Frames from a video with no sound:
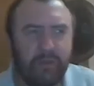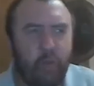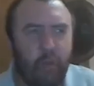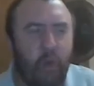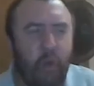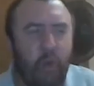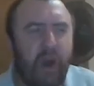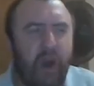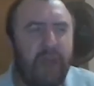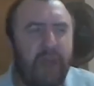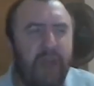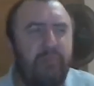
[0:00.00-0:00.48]

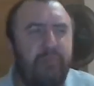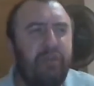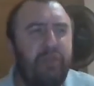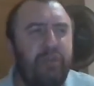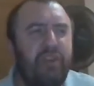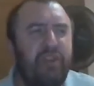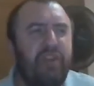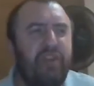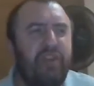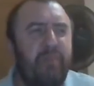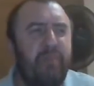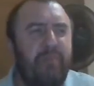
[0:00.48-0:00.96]
why
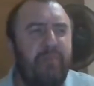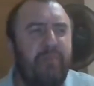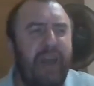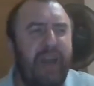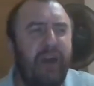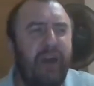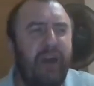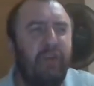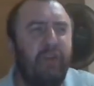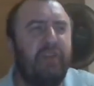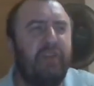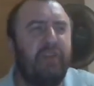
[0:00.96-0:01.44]
put the
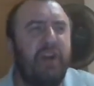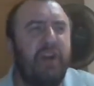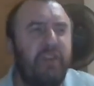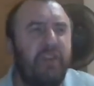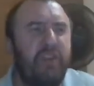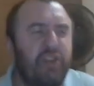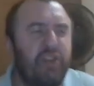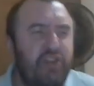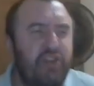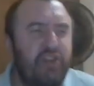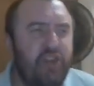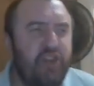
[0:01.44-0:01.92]
belt on
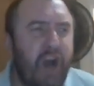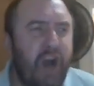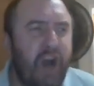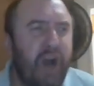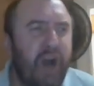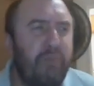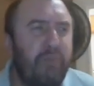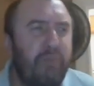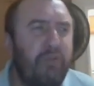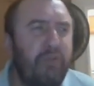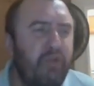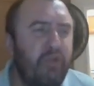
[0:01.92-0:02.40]
the
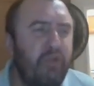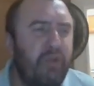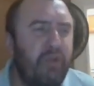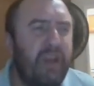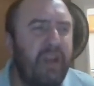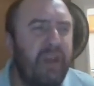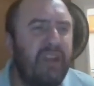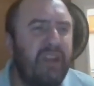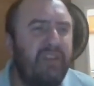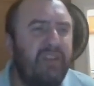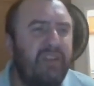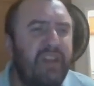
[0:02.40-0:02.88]
jobber
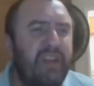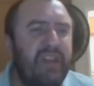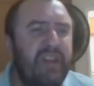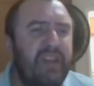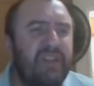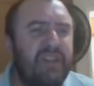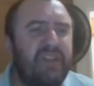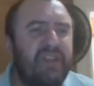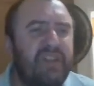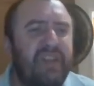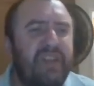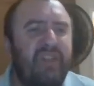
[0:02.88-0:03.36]
like
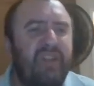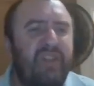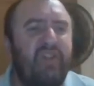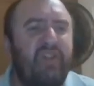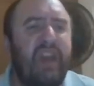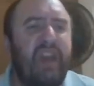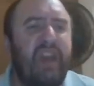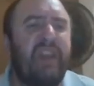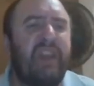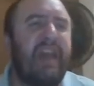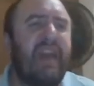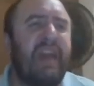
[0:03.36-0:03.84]
this and
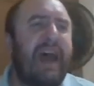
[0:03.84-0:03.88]
then